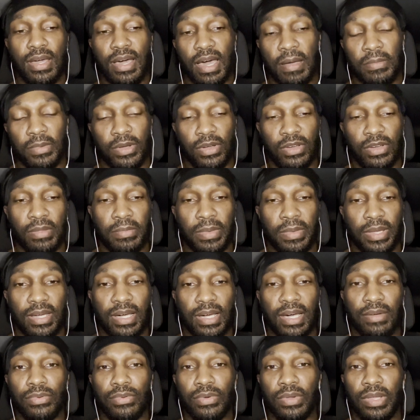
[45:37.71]
I'm going to be
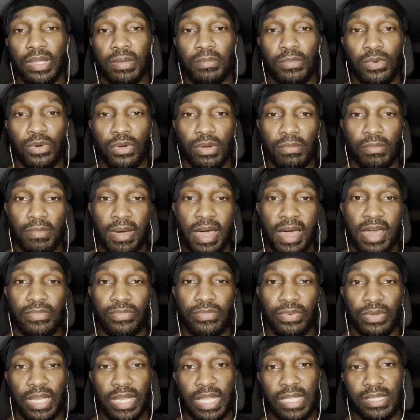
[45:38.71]
covering more
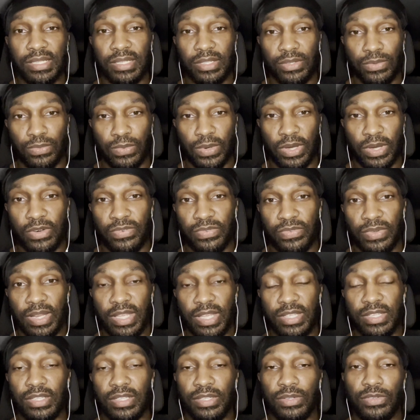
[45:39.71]
mindfulness and
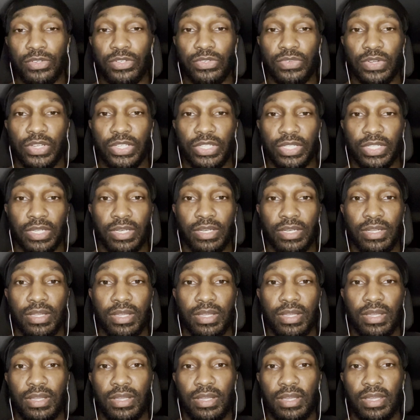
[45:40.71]
wellness and nutrition
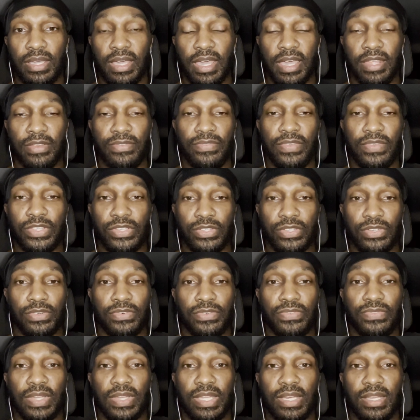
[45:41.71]
and physical
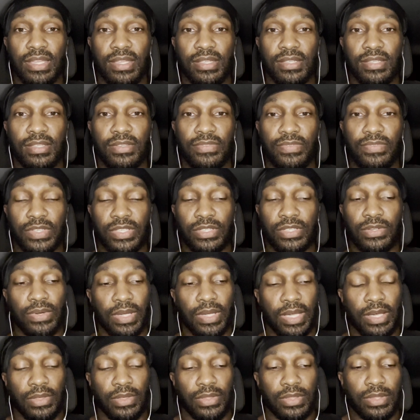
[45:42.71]
fitness, physical
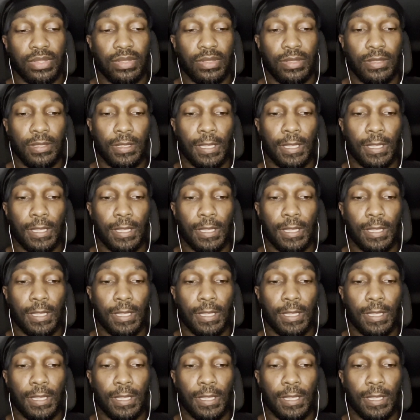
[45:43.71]
health.